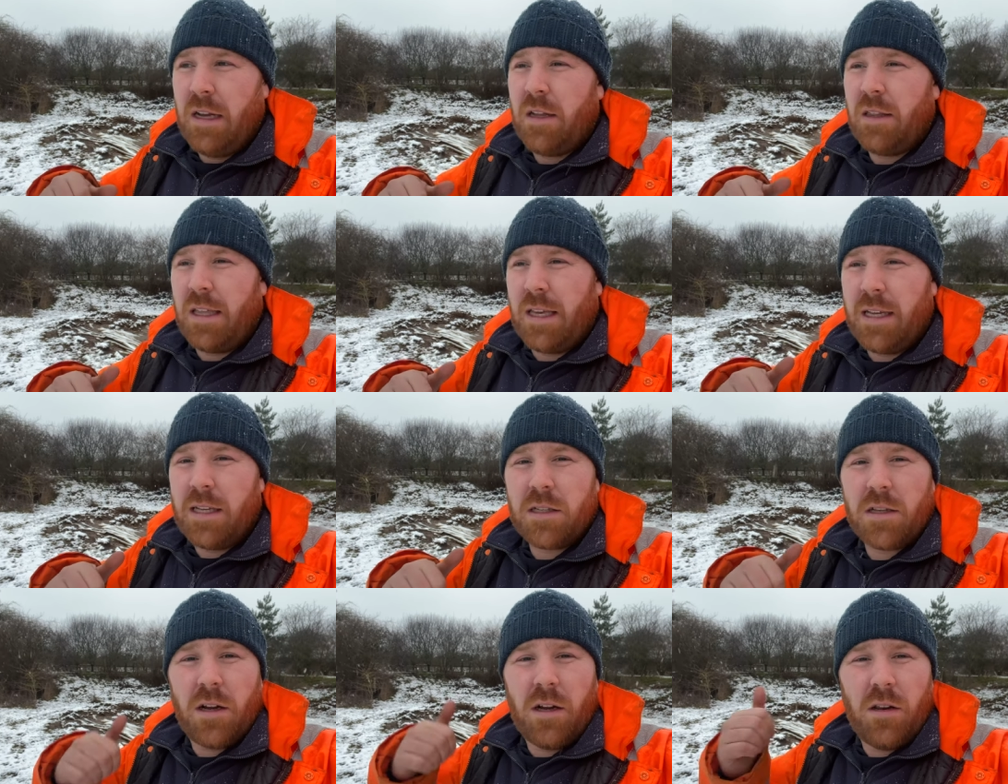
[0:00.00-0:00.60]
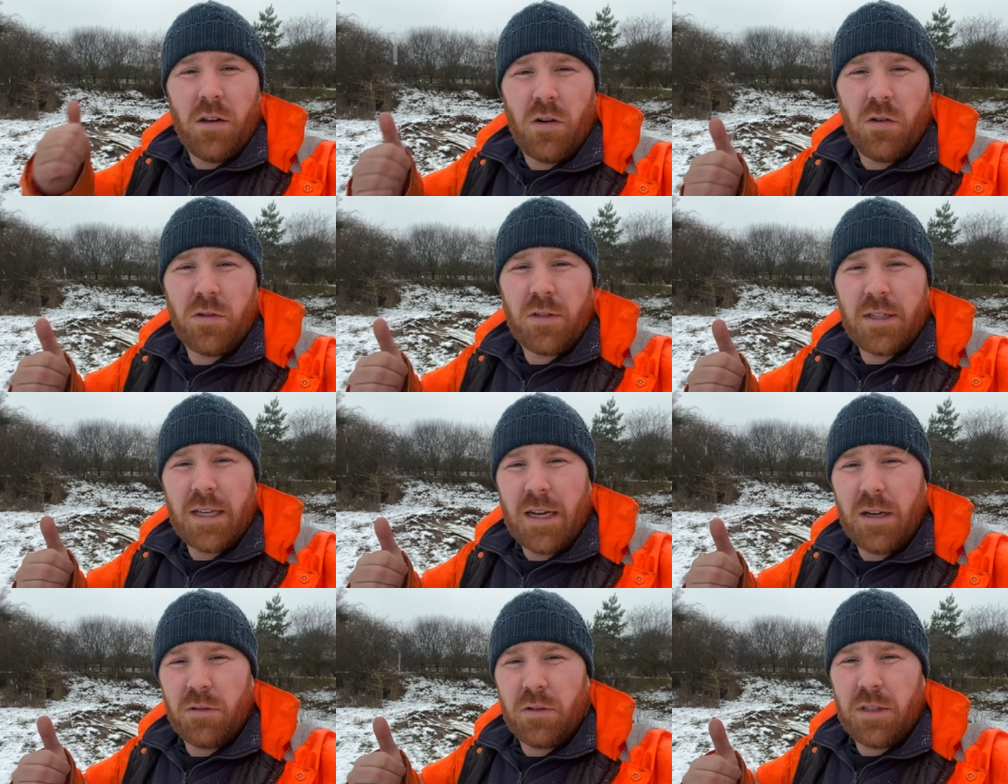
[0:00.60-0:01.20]
Things like
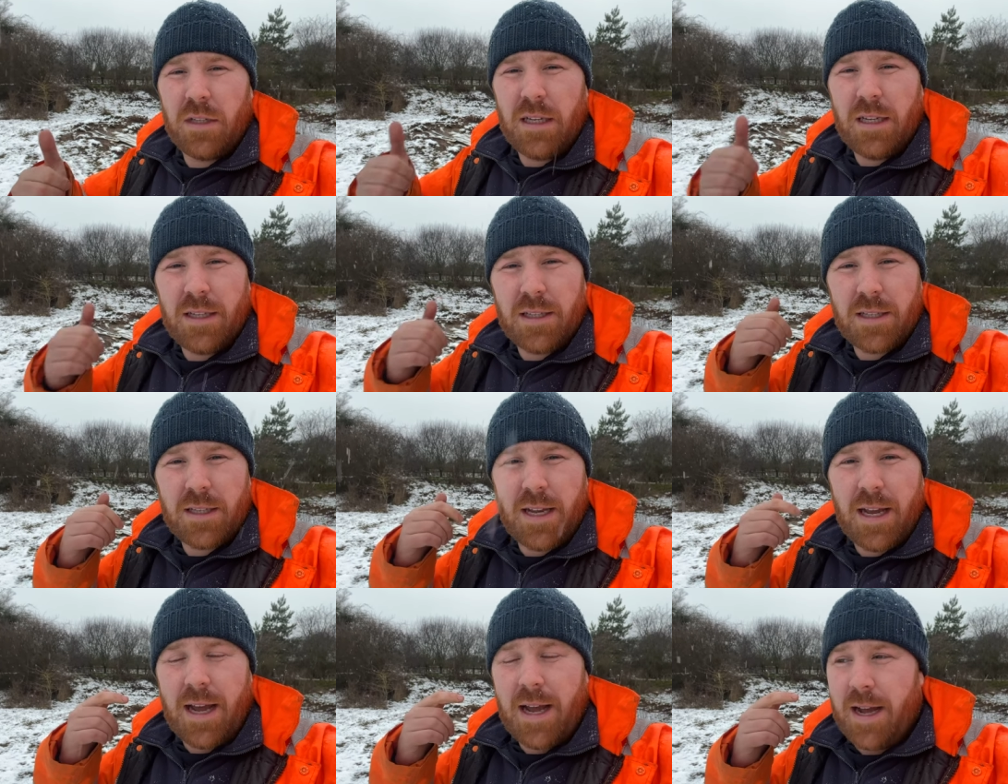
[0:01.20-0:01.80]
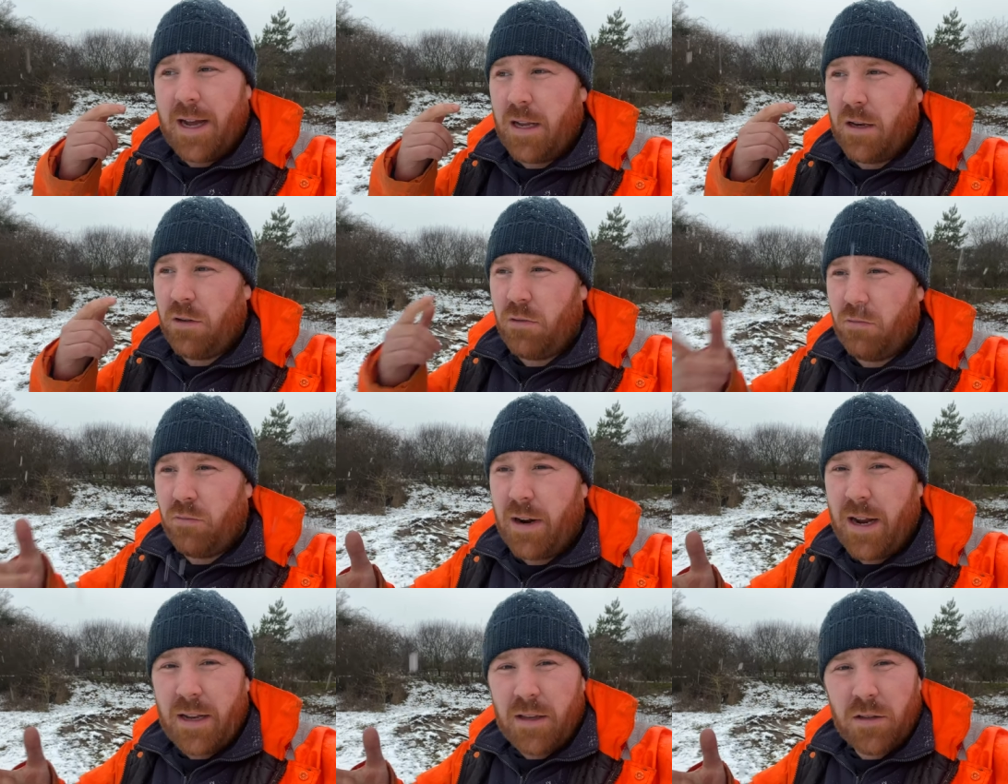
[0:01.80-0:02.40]
long-tailed tits and
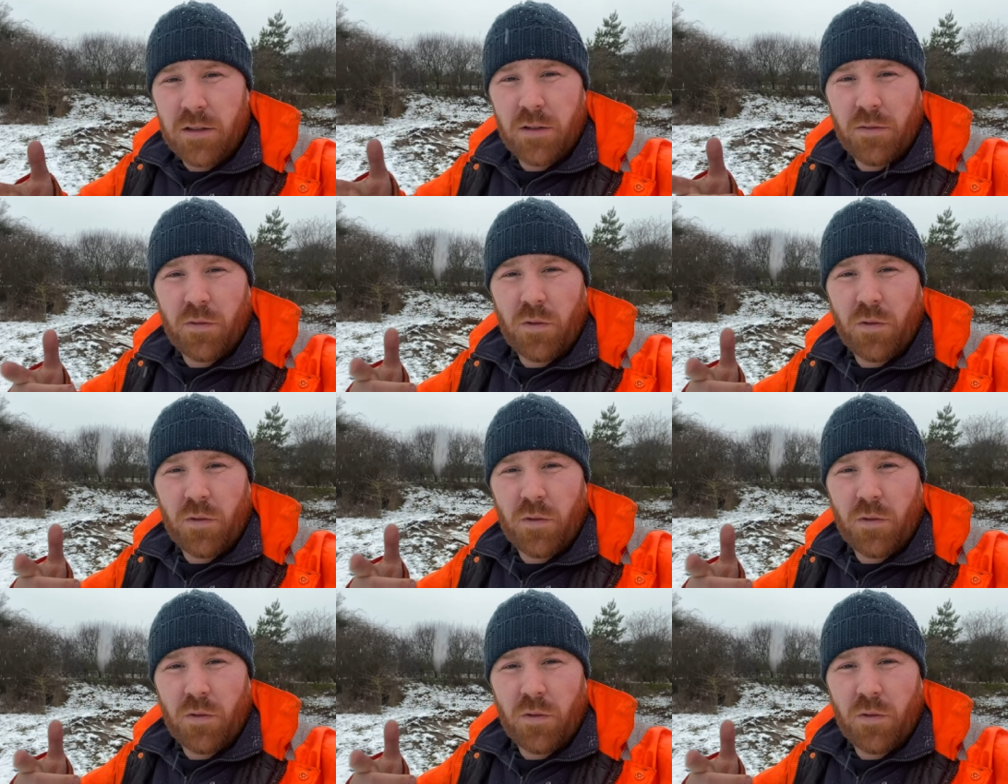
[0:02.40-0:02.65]
wrens, of